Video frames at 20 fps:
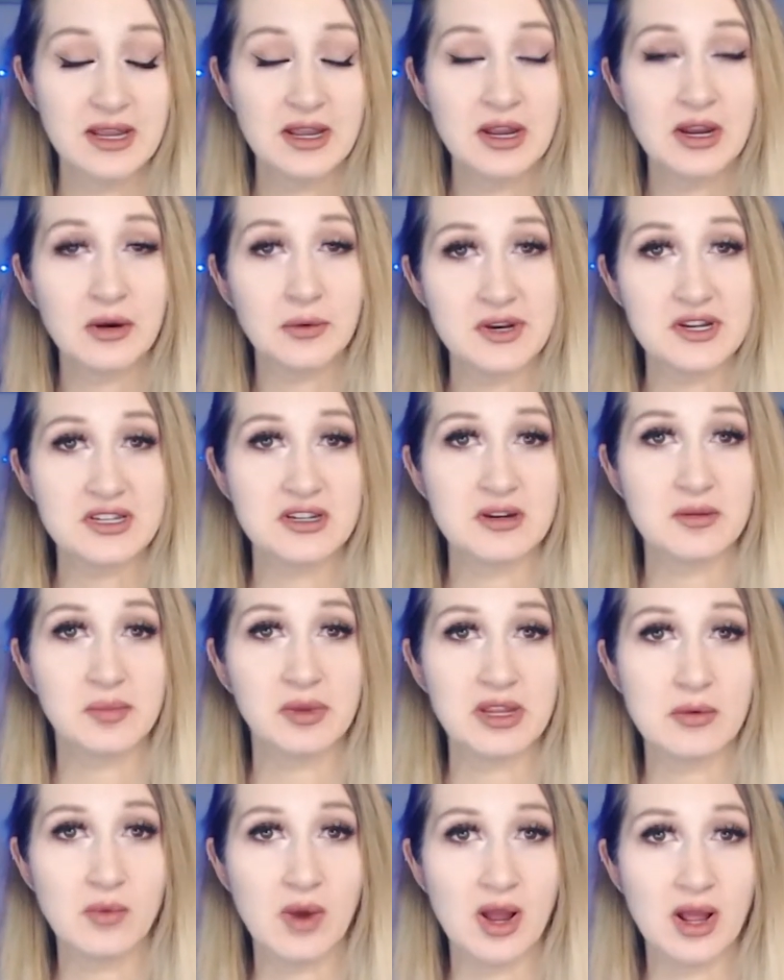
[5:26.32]

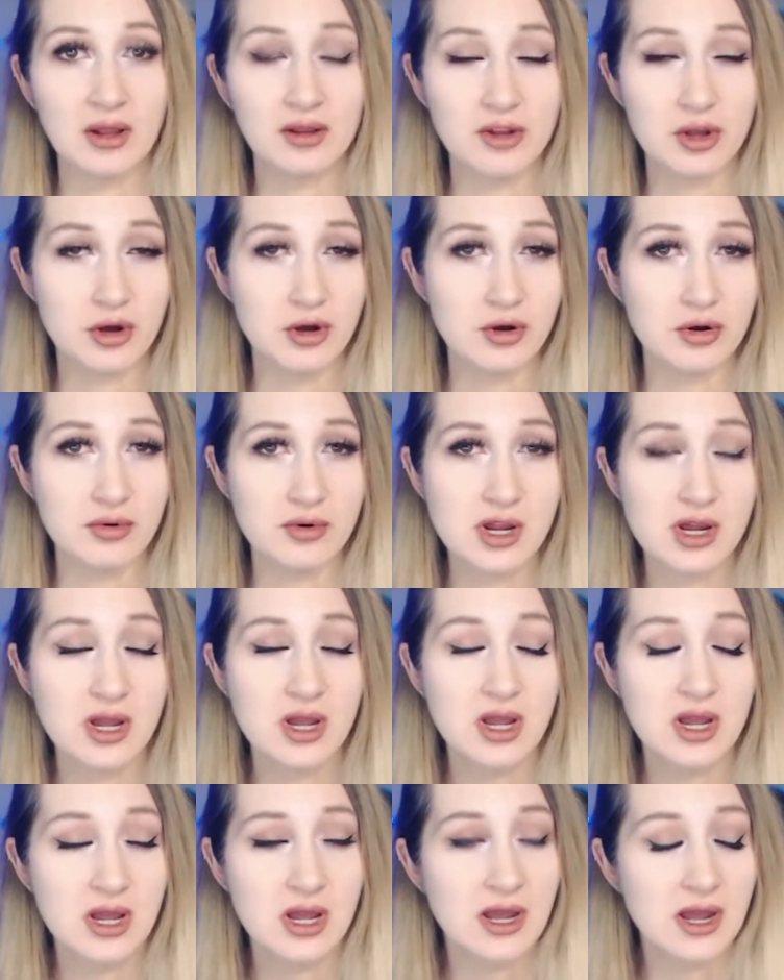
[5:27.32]
reasonably well known.
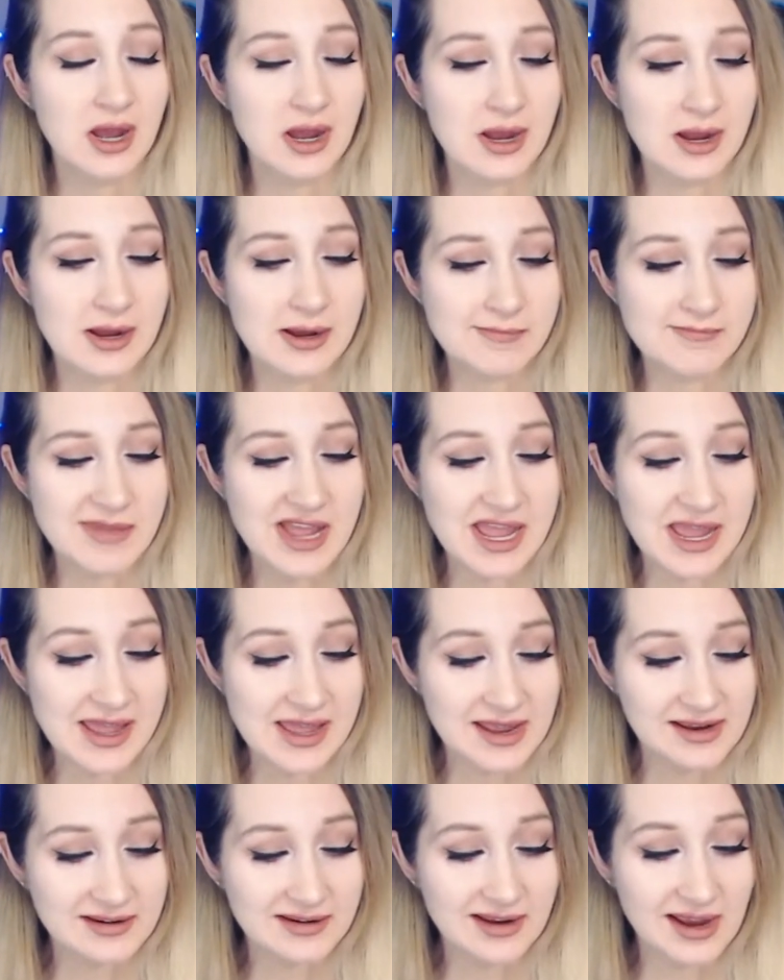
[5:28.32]

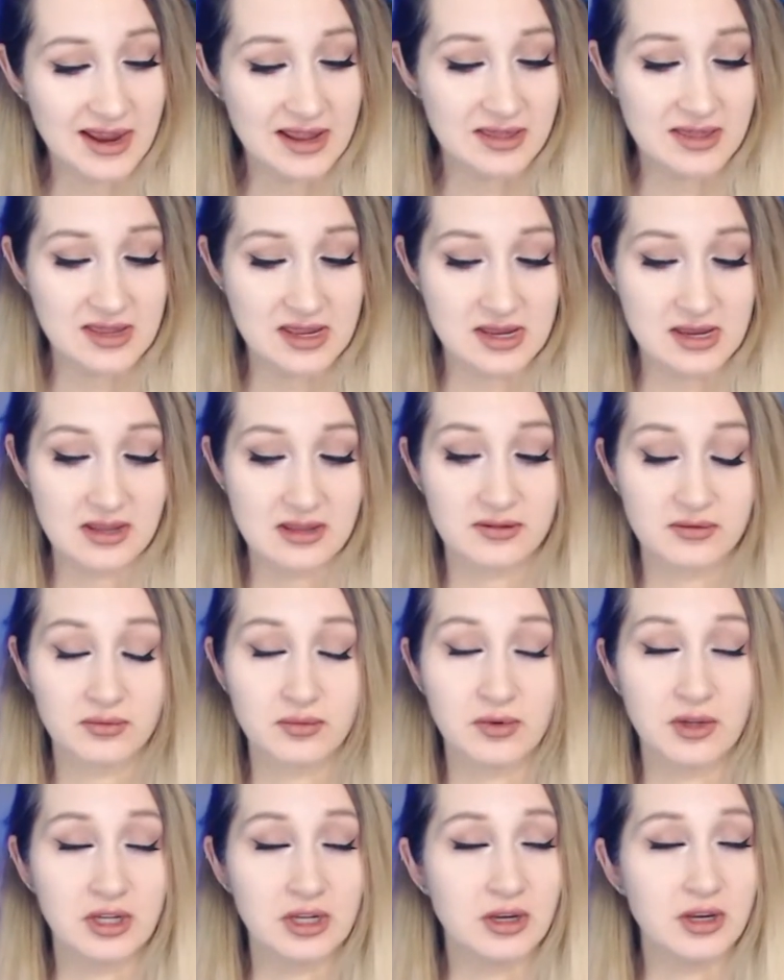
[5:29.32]
And I think it's
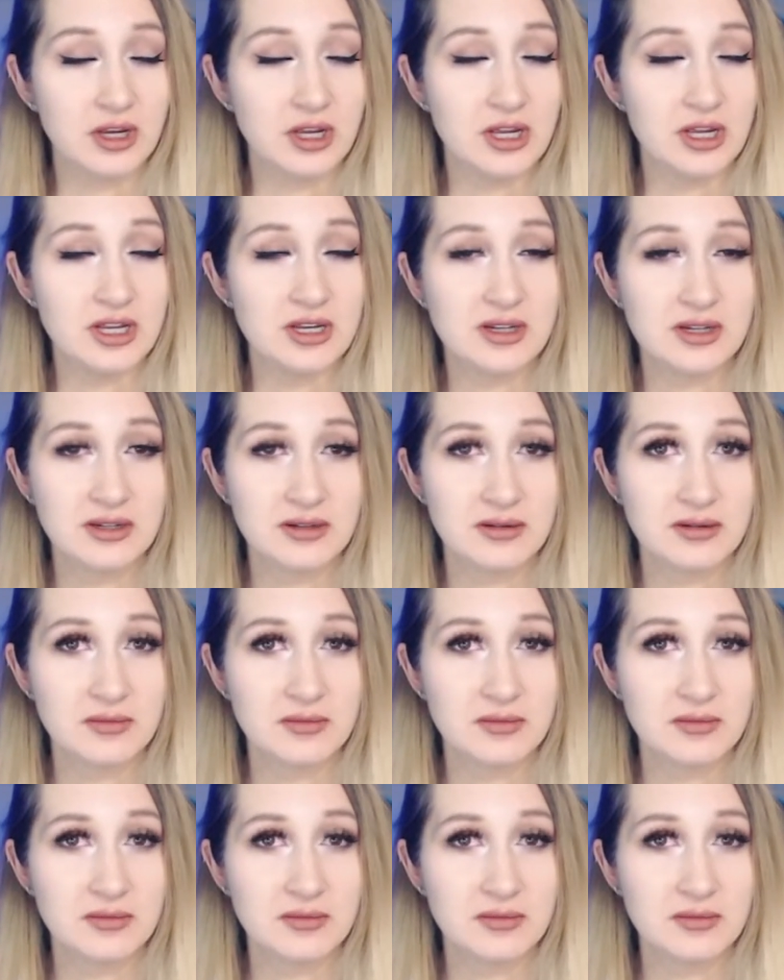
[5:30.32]
really good